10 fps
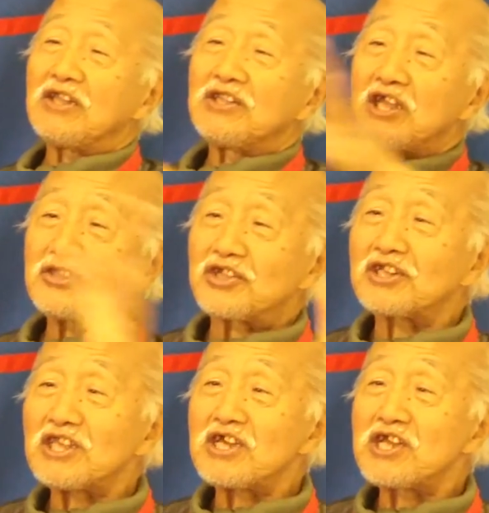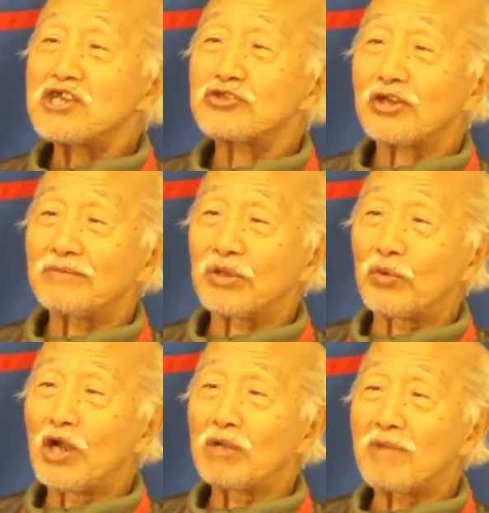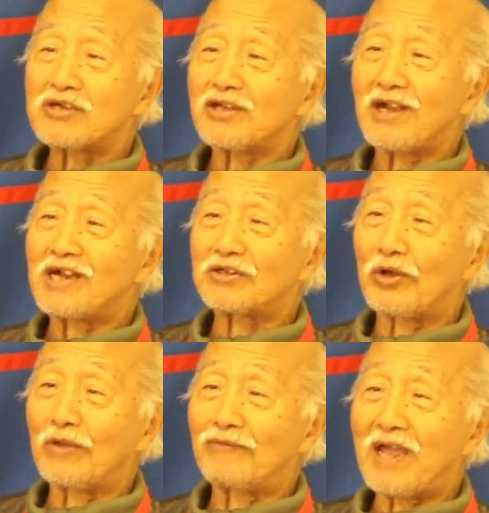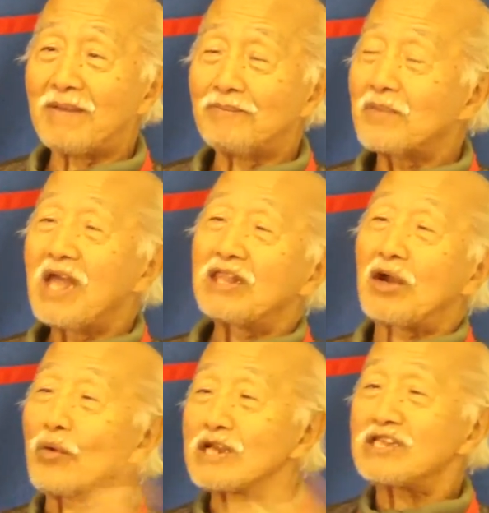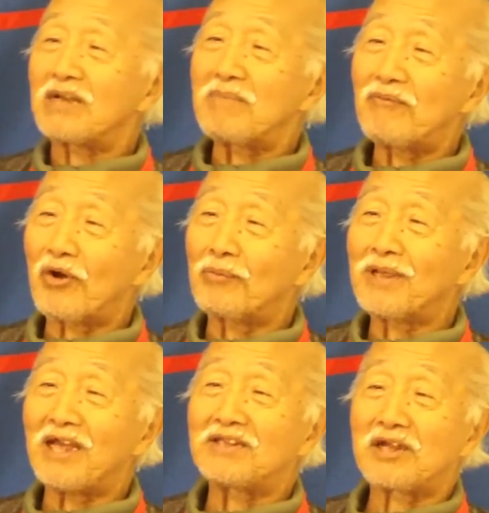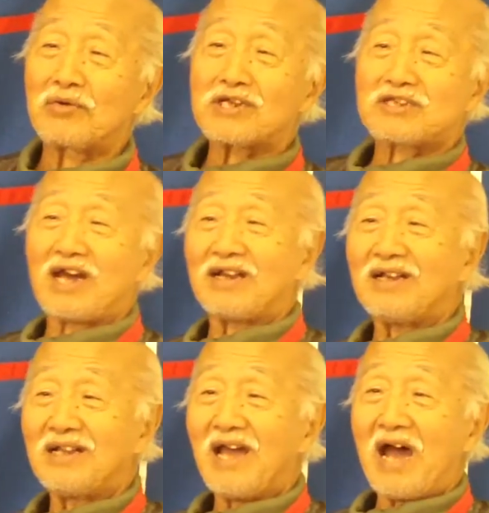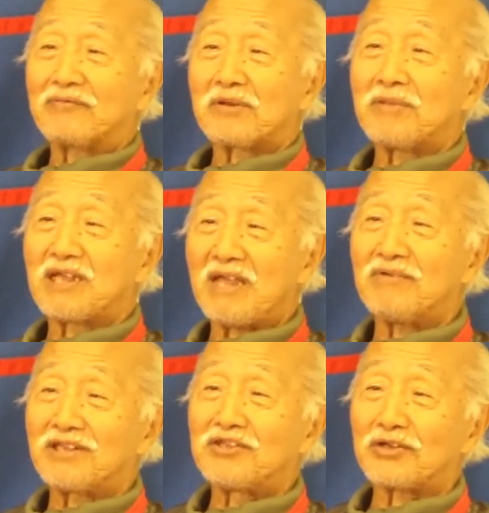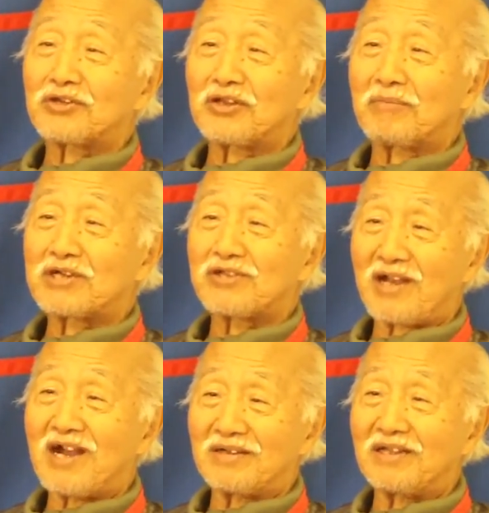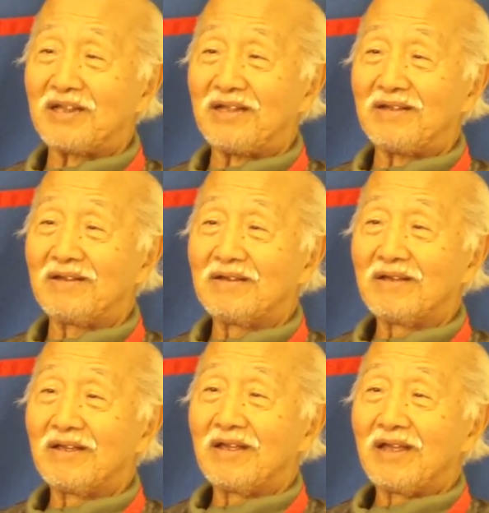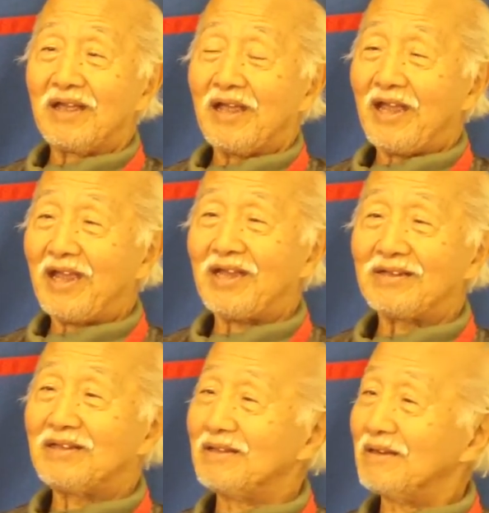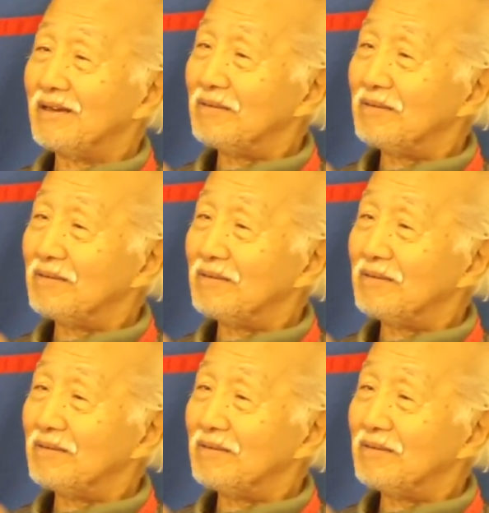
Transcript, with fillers: in the 30-year history of the World Martial Art Hall of Fame, there was none before me and there was none after me given the doctorate of martial art. And